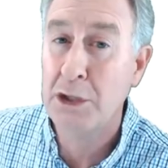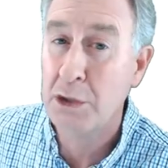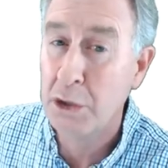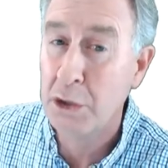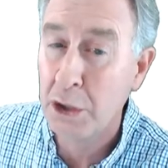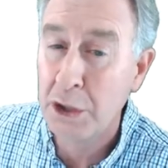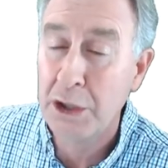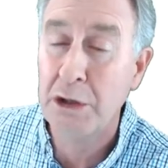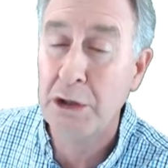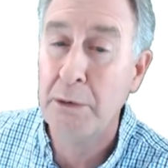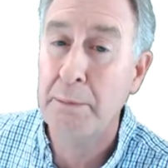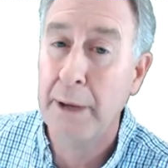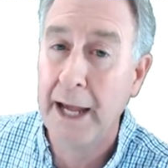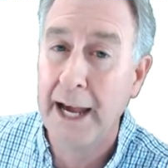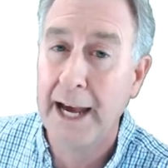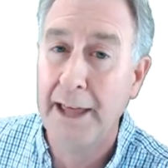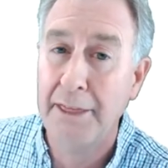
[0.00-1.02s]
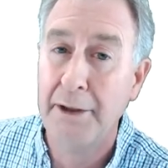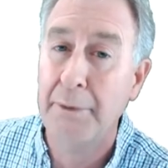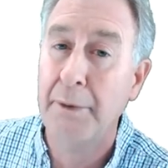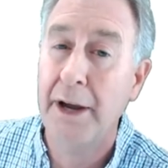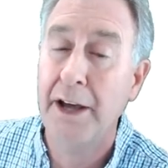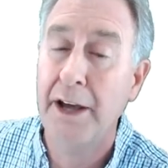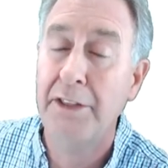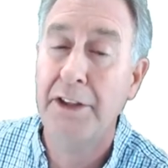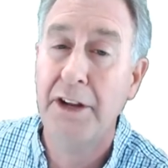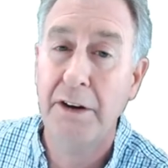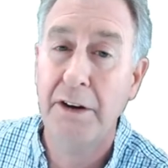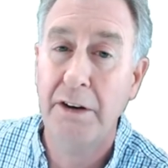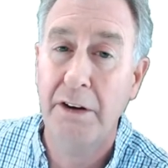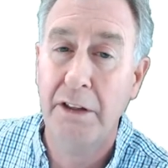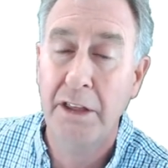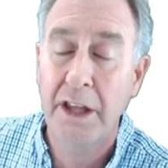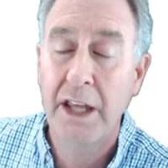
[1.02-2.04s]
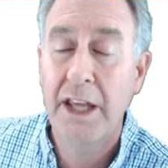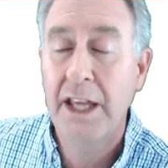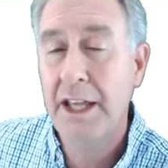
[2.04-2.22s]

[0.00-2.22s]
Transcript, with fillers: circular path around the Earth,